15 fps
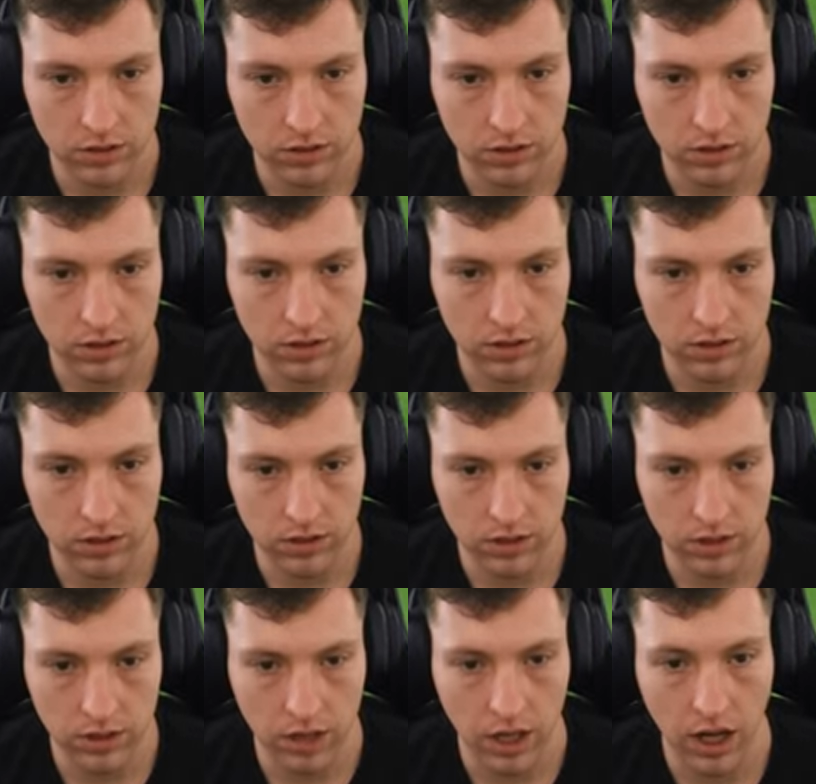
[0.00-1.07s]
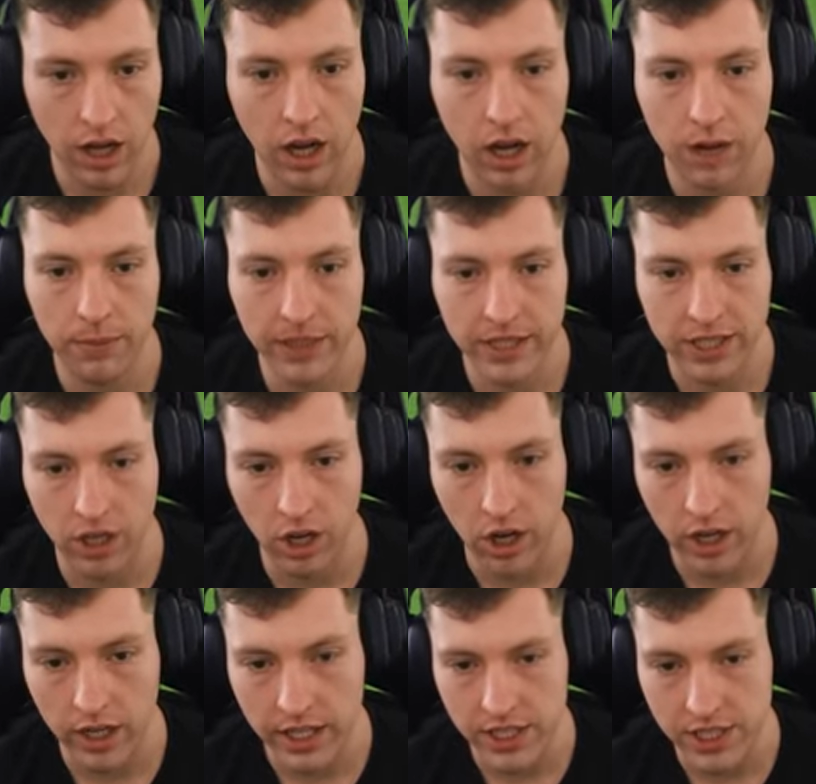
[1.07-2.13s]
Oh, oh my
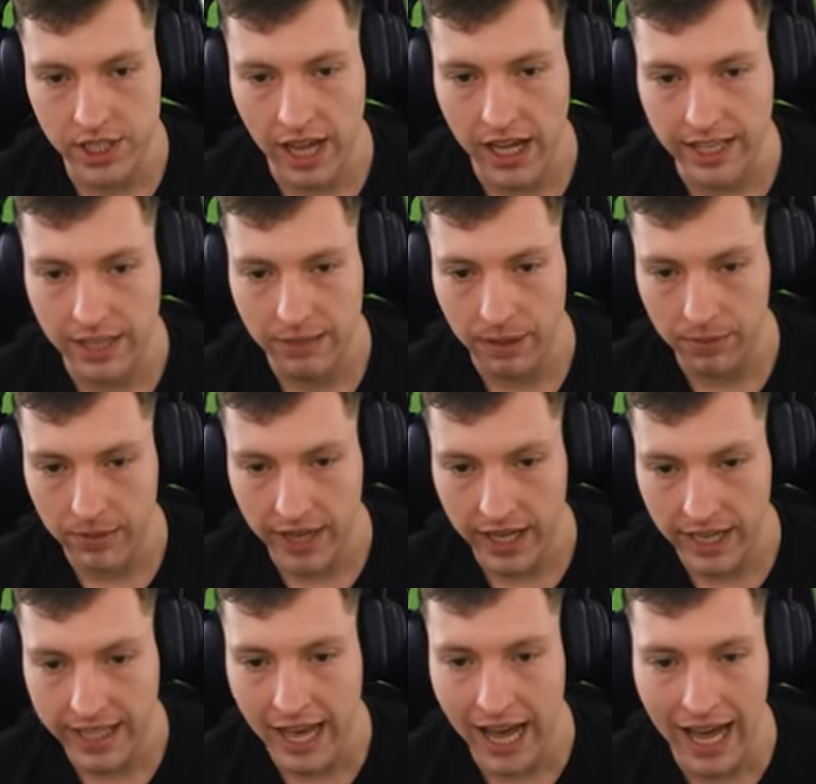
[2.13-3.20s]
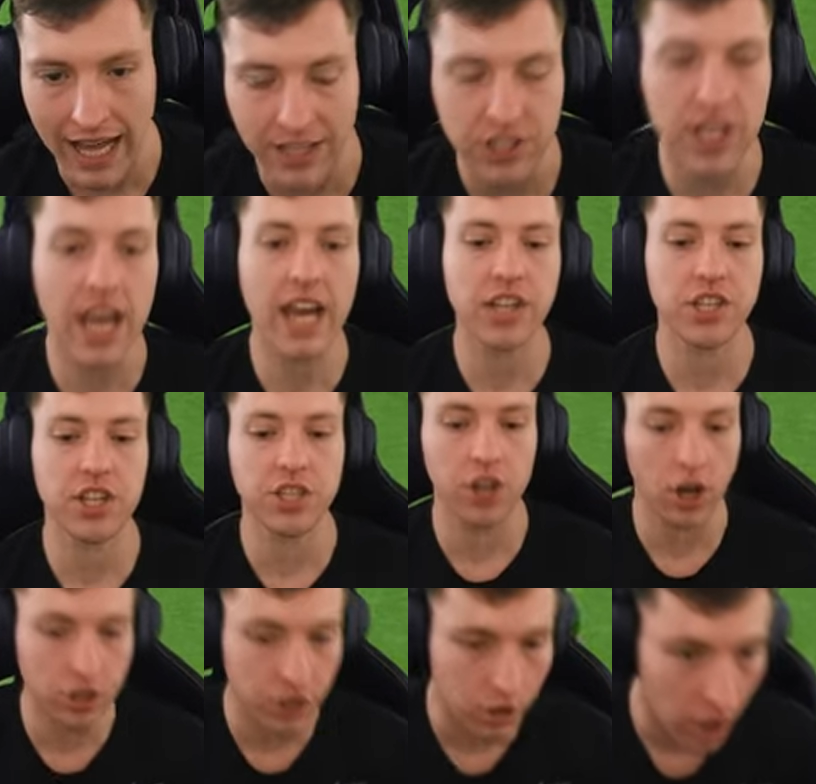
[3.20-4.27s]
god, I just can't keep up with that. I can't. Yes, he
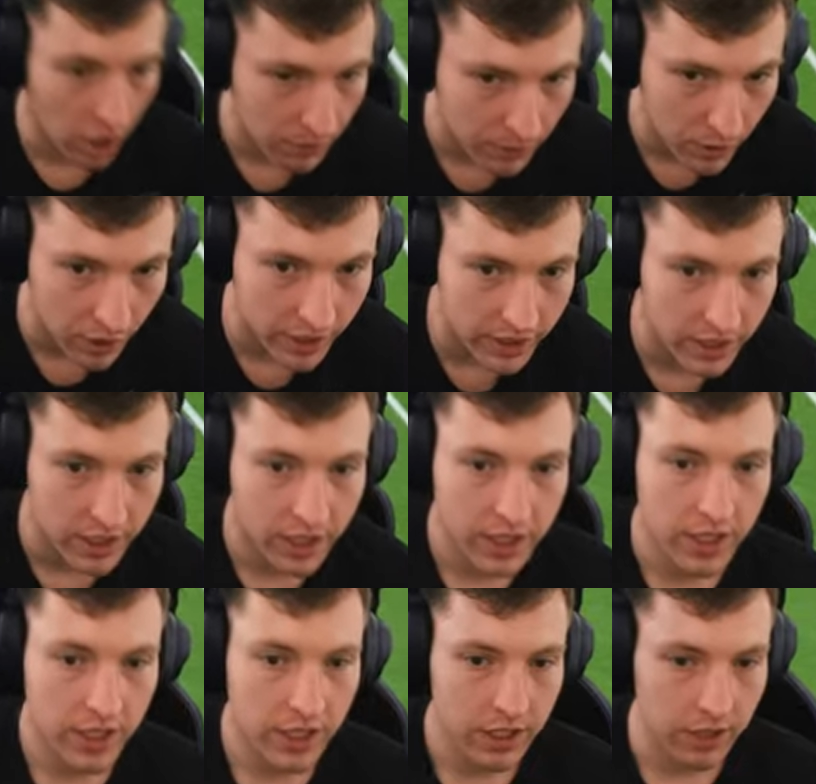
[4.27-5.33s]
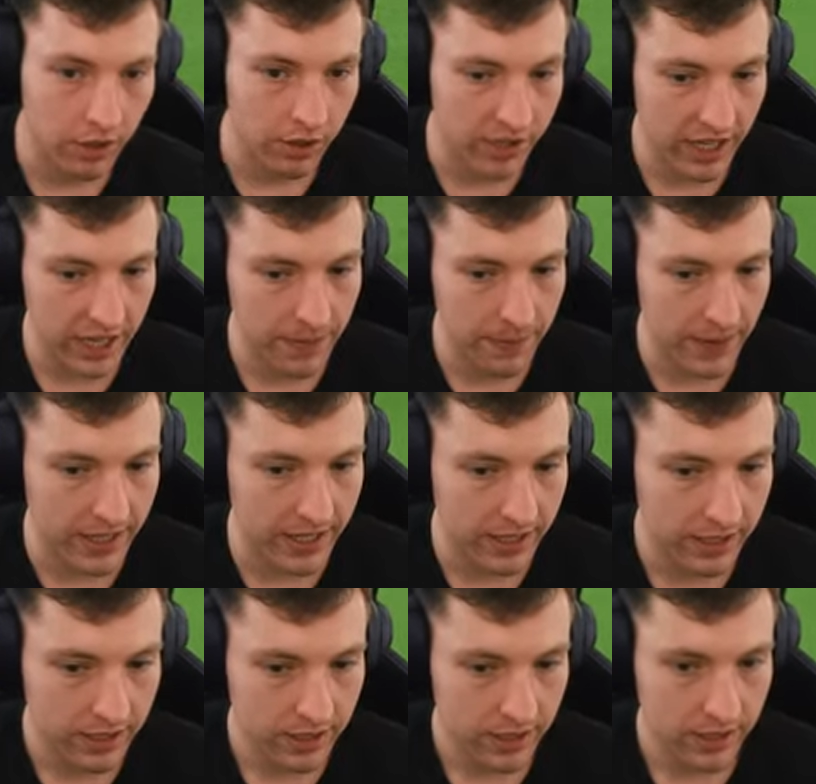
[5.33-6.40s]
took too long, Muric. Good
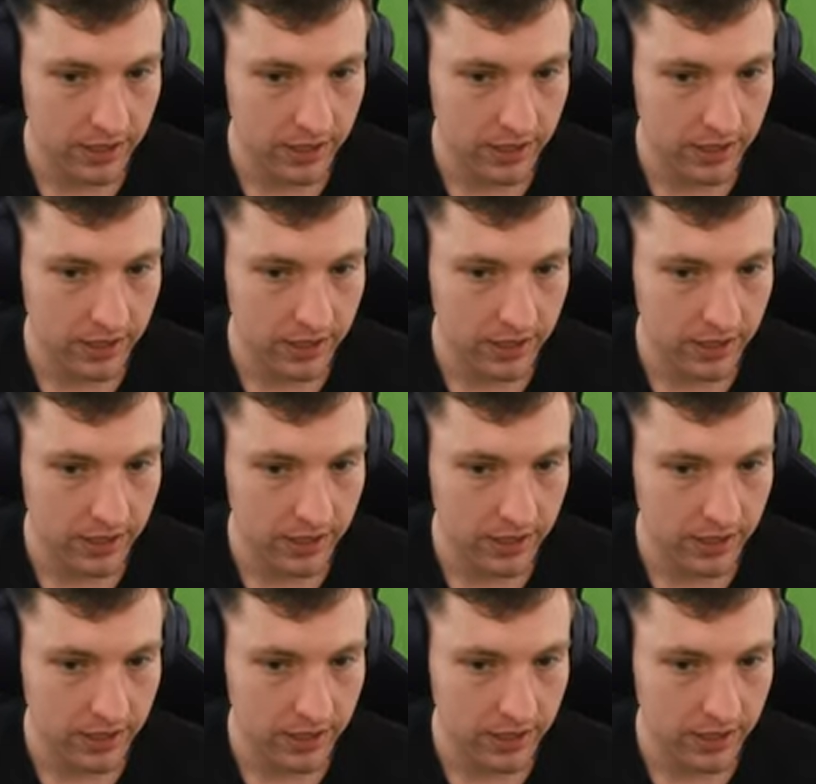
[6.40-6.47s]
keeping.